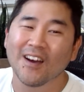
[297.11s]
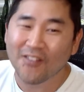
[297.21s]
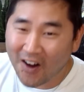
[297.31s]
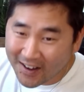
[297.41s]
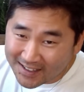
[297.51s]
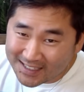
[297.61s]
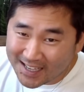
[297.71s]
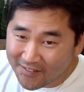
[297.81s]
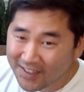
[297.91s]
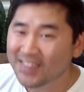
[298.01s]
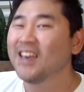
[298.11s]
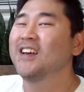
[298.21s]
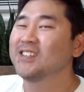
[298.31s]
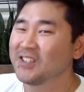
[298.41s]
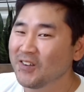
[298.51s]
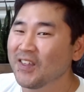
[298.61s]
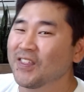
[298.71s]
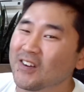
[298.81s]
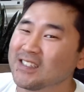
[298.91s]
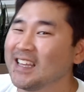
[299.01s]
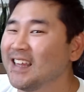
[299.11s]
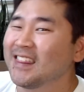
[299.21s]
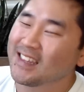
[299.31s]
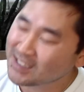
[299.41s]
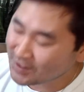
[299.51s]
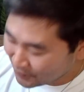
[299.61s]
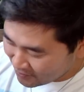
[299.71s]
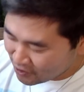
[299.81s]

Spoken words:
of August 7th to the 13th. This is for